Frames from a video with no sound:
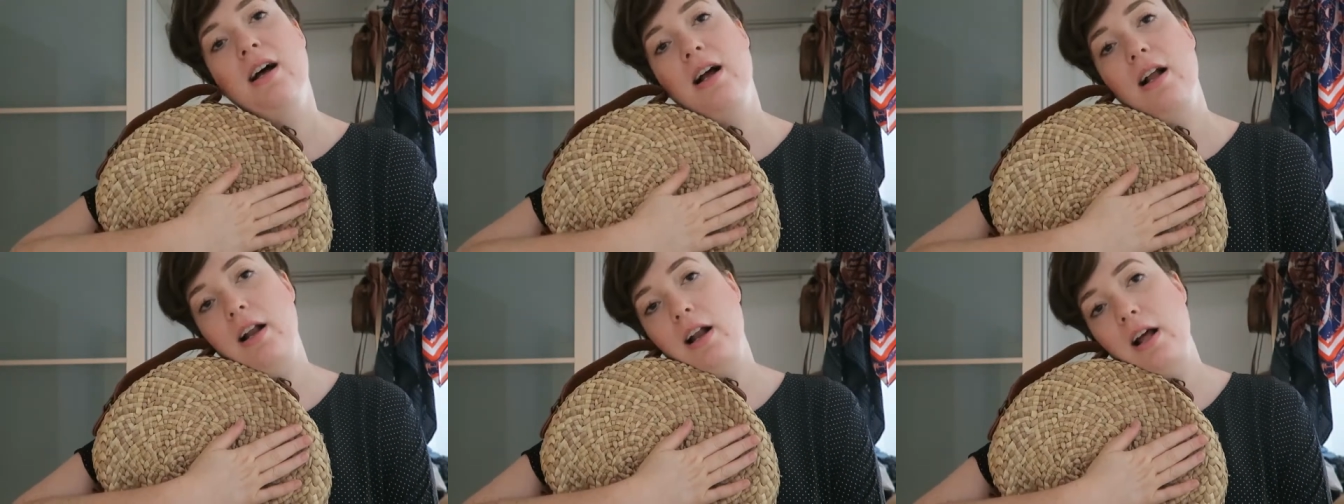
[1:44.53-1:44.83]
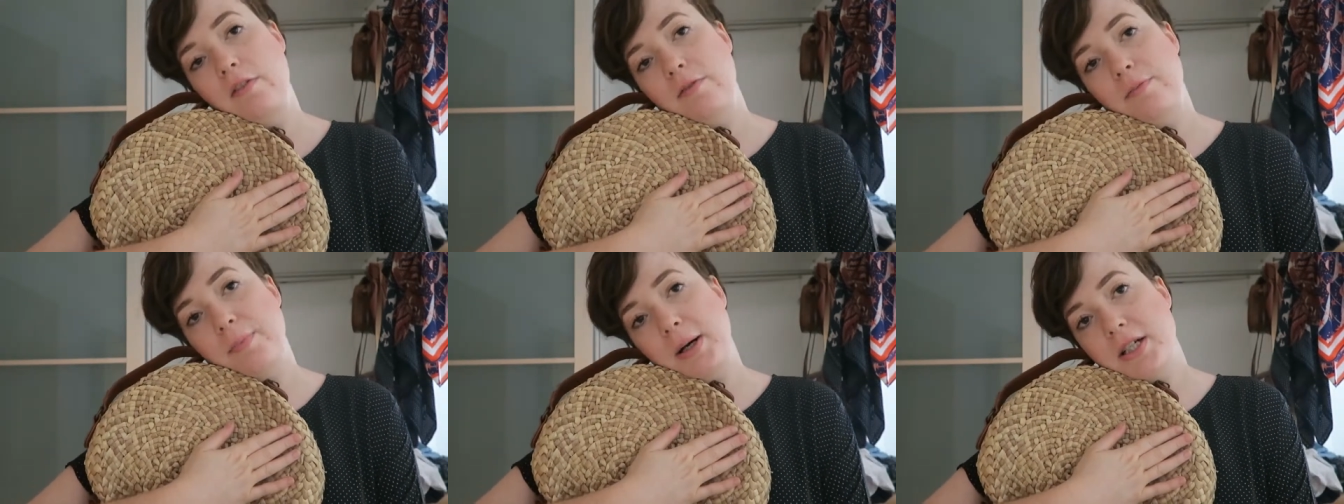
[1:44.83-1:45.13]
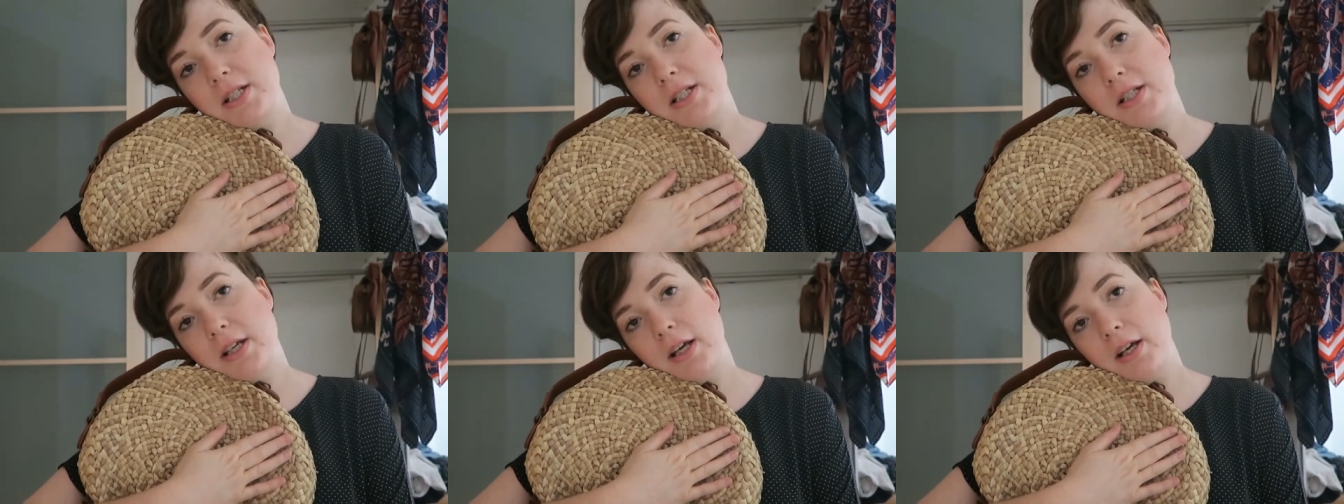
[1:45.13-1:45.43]
I love
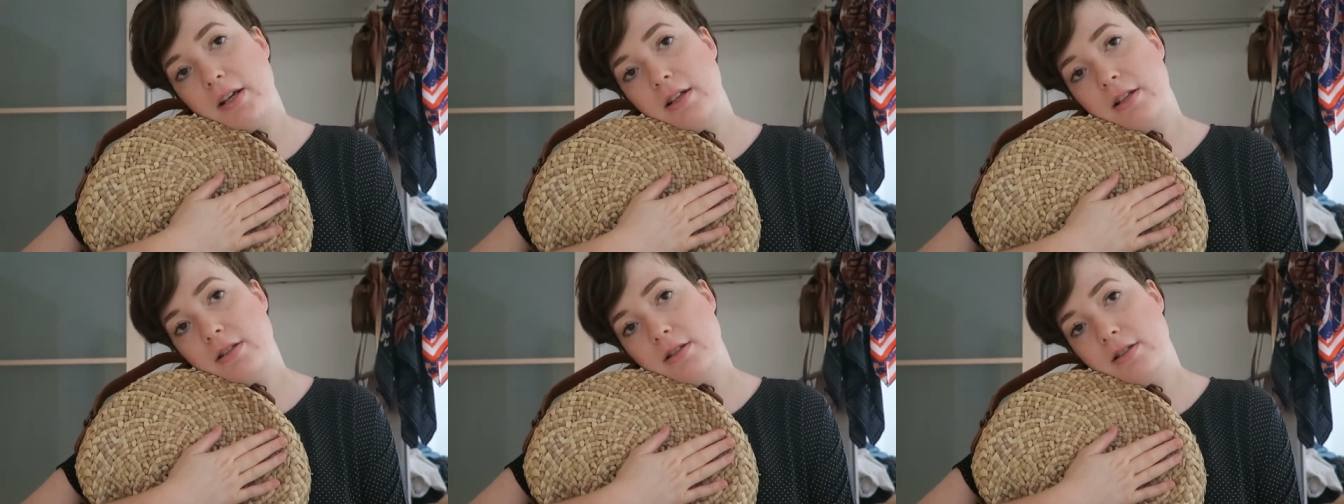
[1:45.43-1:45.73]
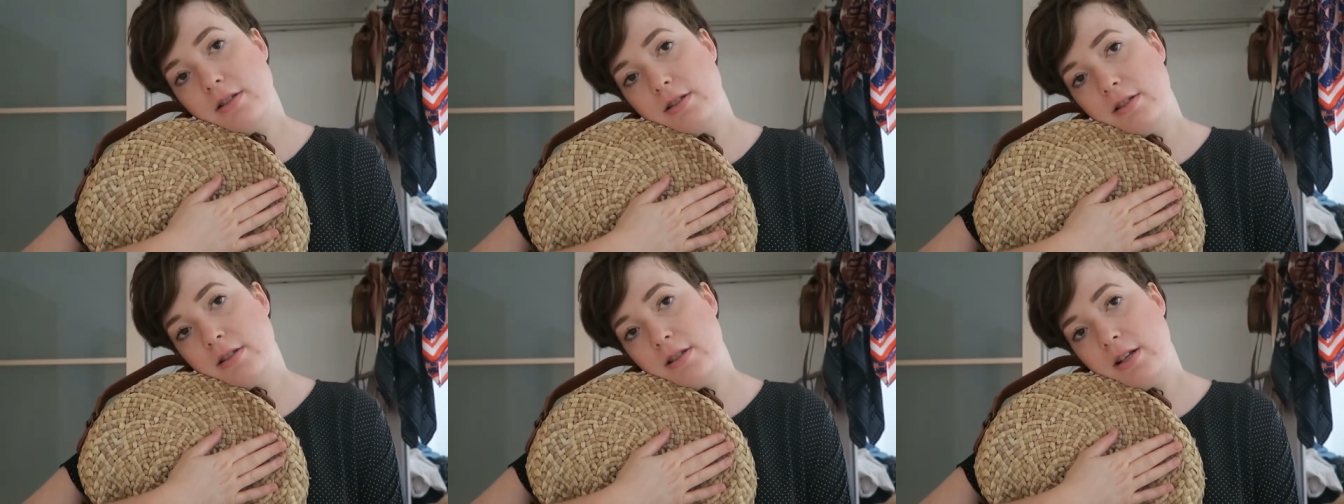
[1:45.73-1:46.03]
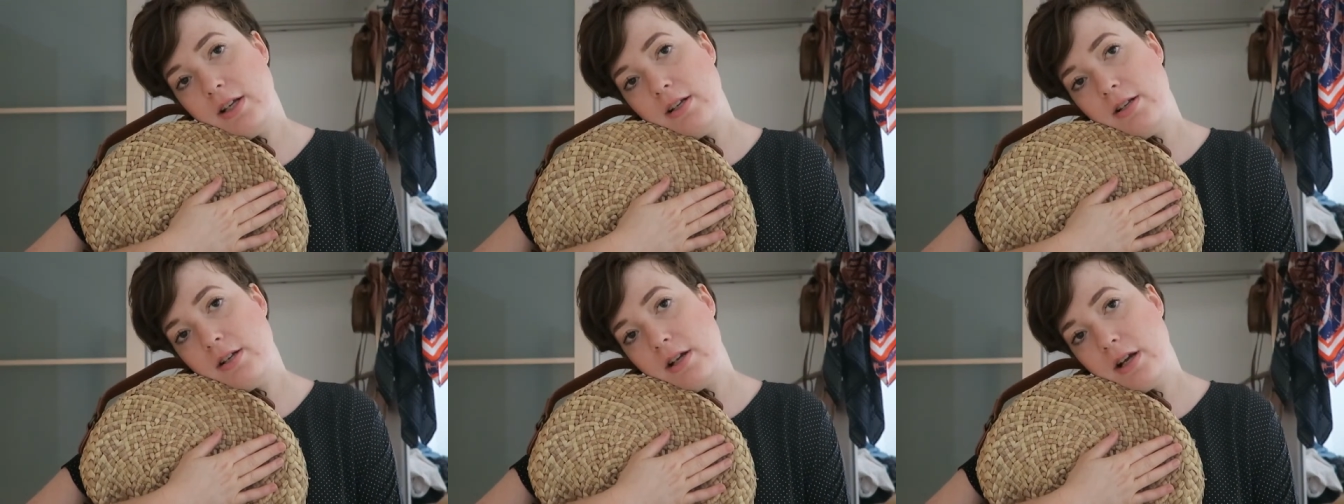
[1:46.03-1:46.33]
baskets
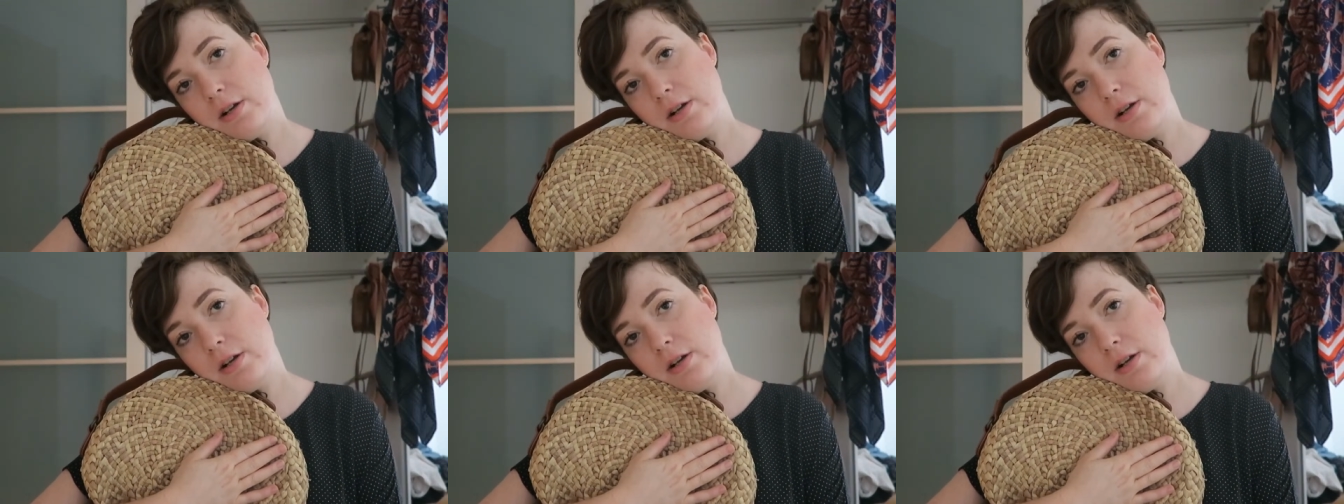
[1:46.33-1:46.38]
in